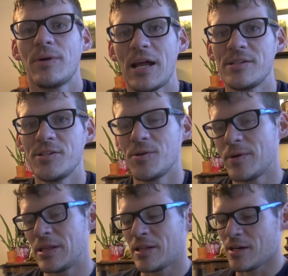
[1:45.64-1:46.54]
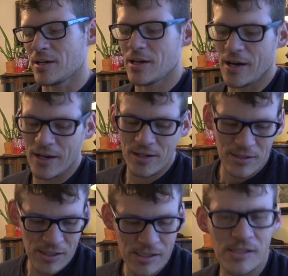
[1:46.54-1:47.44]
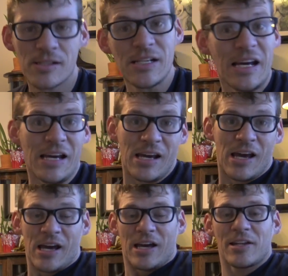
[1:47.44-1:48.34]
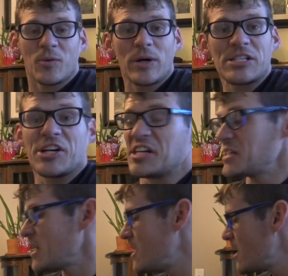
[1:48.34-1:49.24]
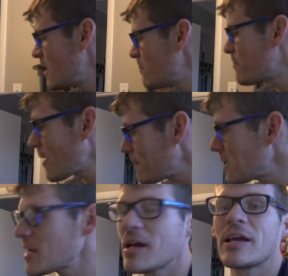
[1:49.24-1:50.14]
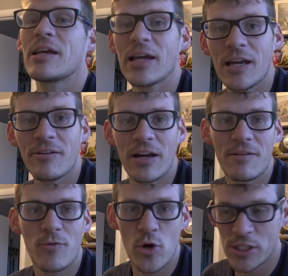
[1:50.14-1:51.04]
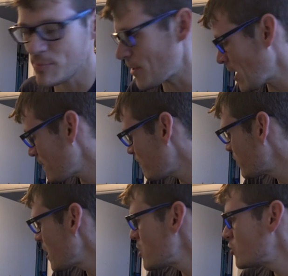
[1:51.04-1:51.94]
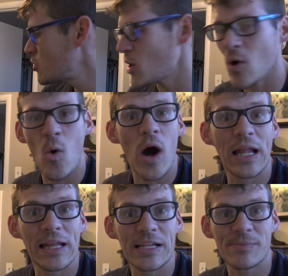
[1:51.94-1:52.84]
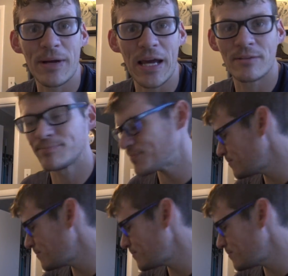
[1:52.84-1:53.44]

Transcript: what I do in the winter, is prepping and getting ready for spring. So let's begin.